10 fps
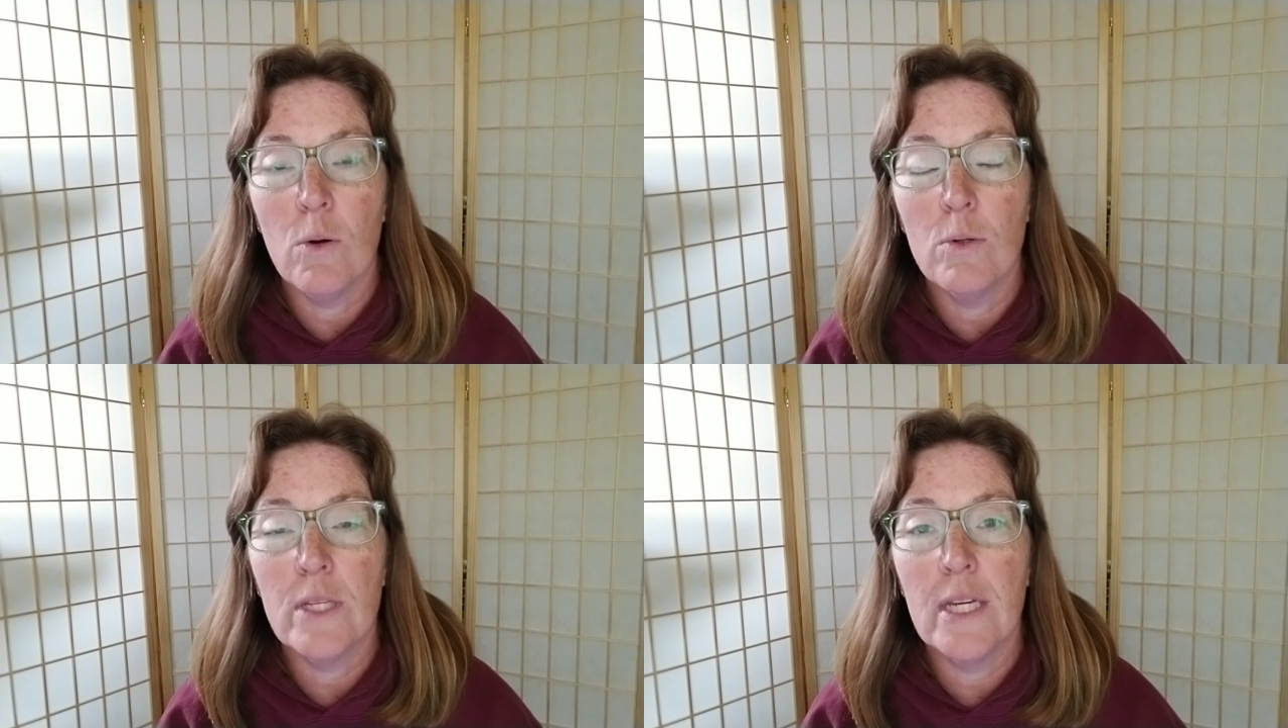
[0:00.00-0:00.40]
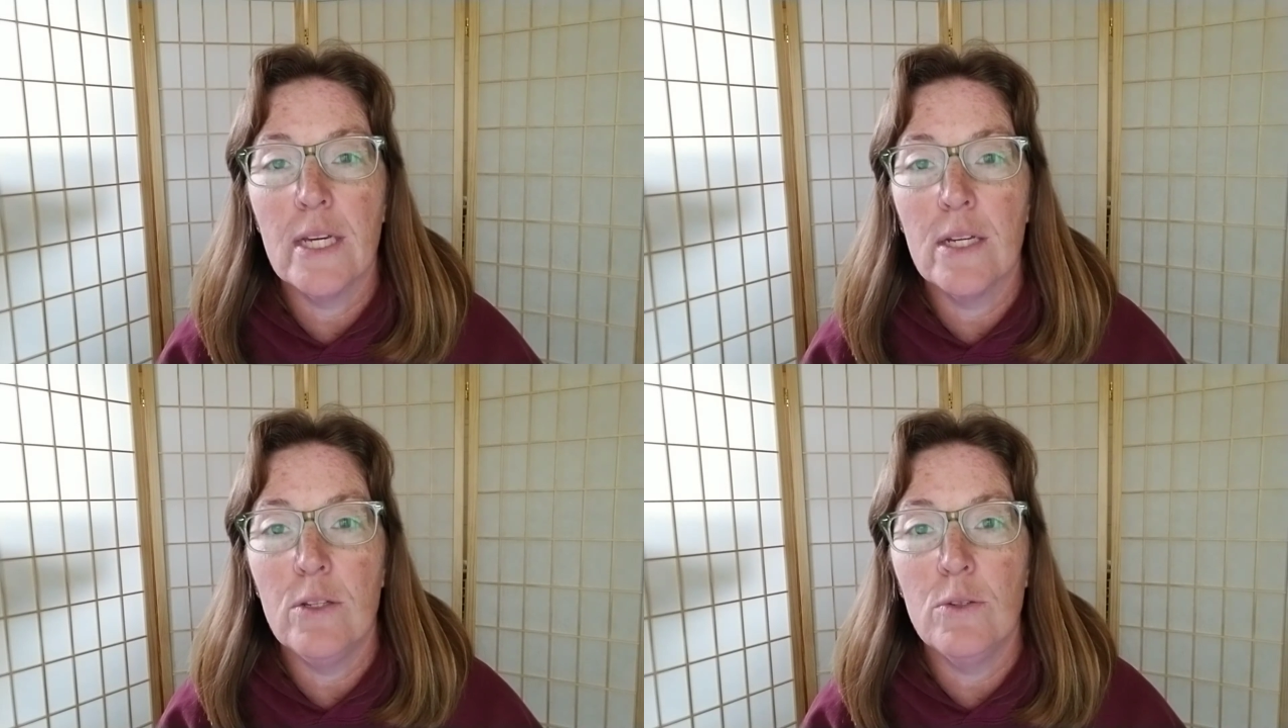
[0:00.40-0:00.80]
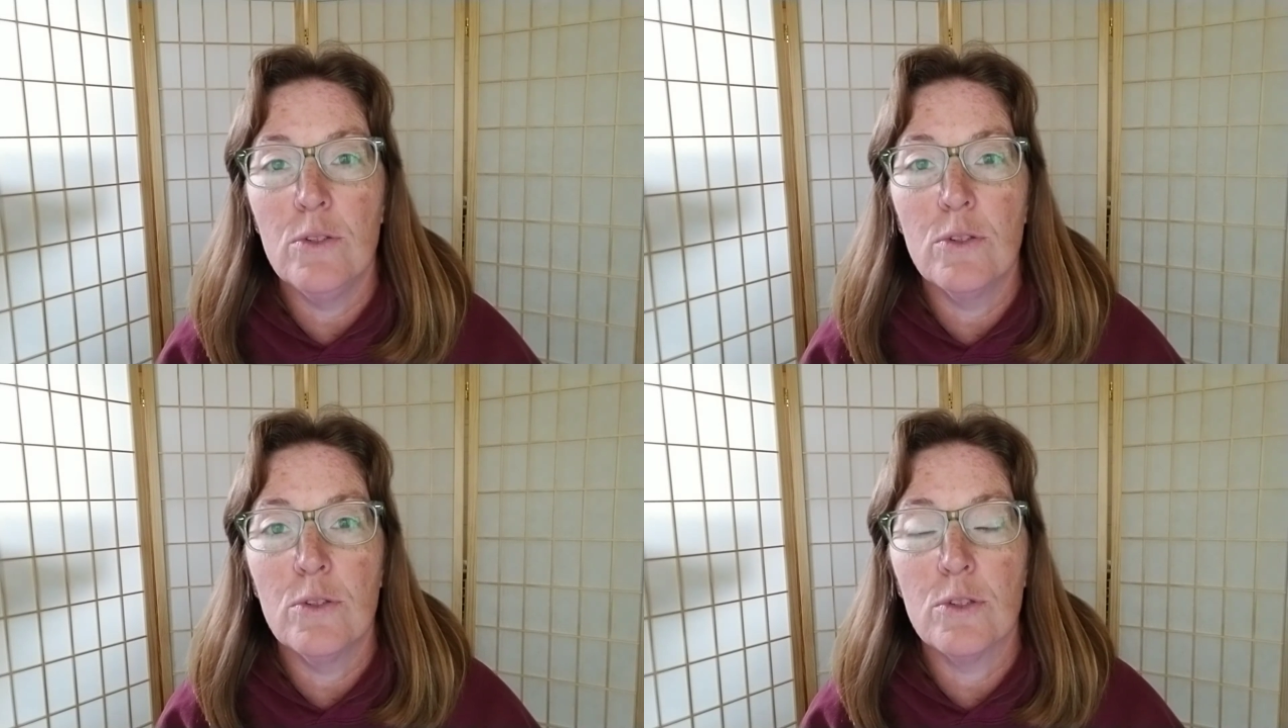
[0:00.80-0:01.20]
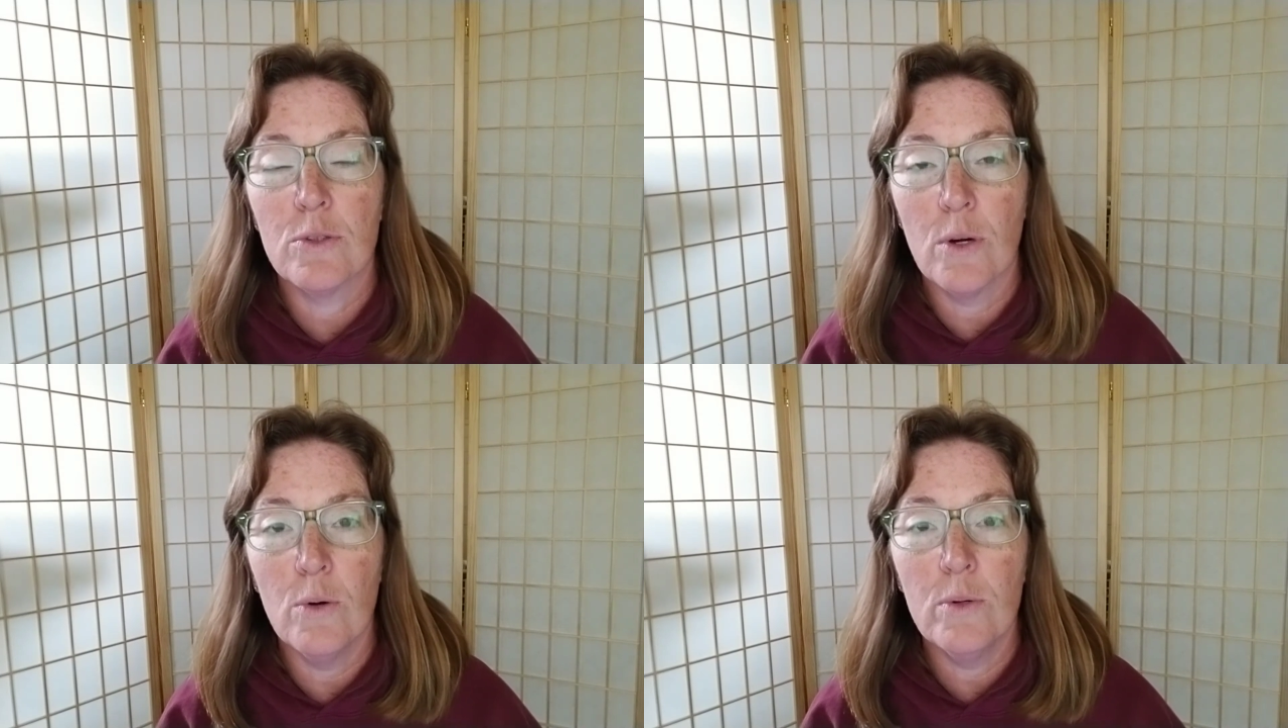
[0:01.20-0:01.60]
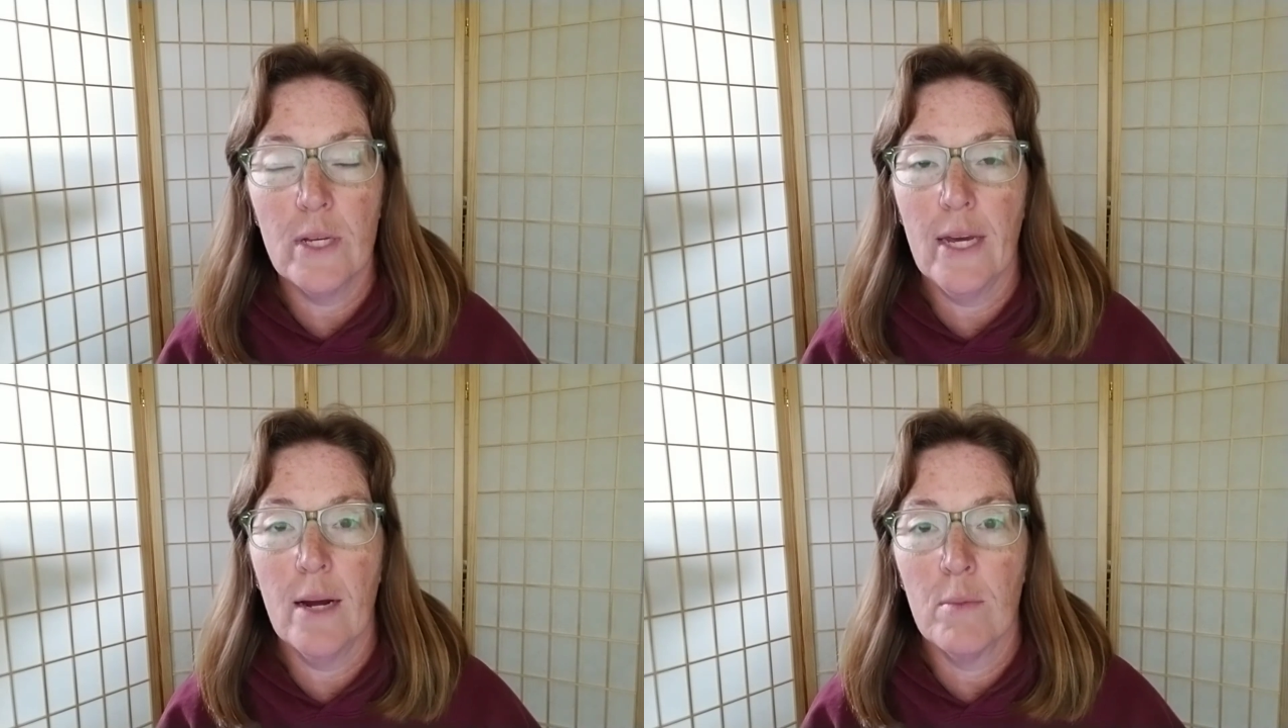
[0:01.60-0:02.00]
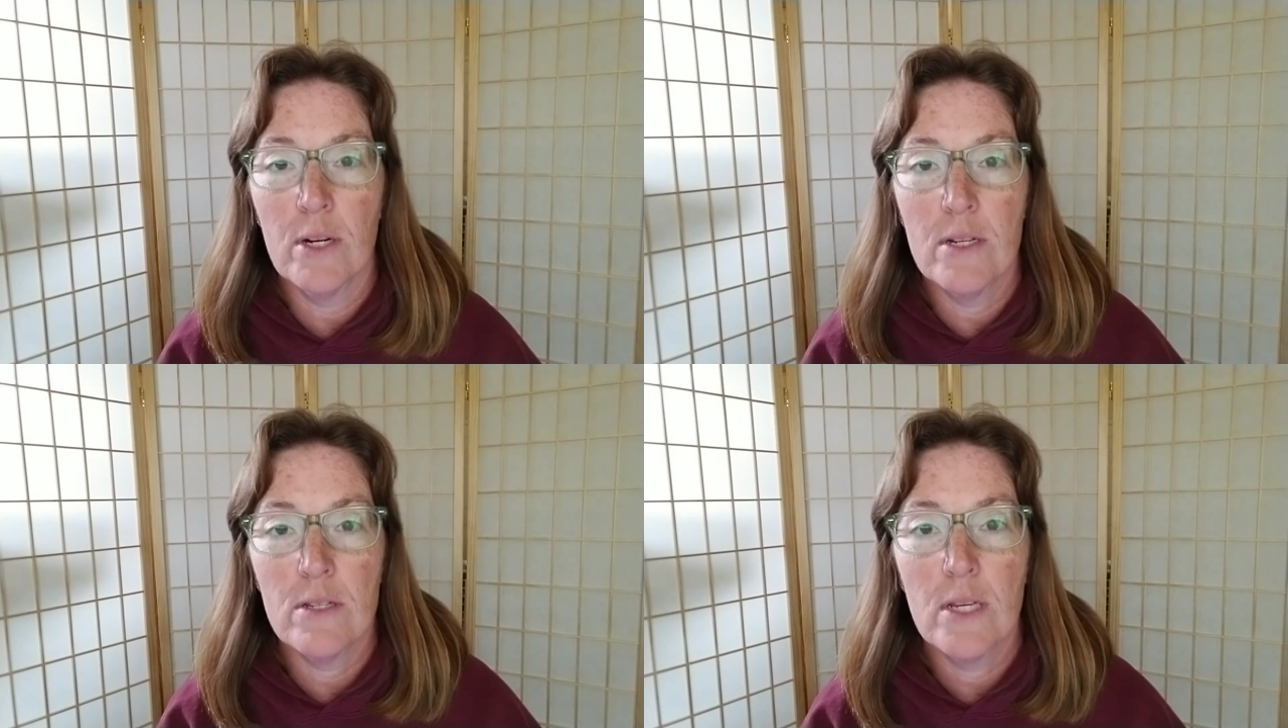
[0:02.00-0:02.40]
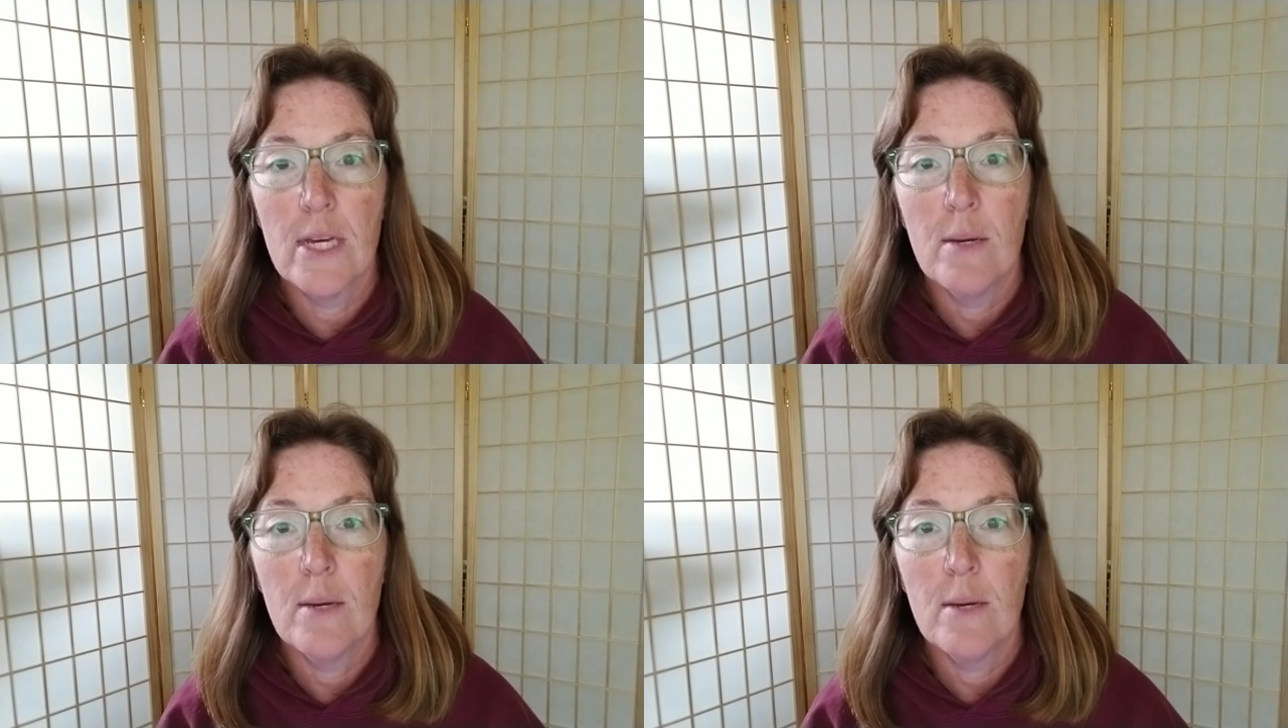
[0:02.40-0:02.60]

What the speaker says: only can you use your own cameras,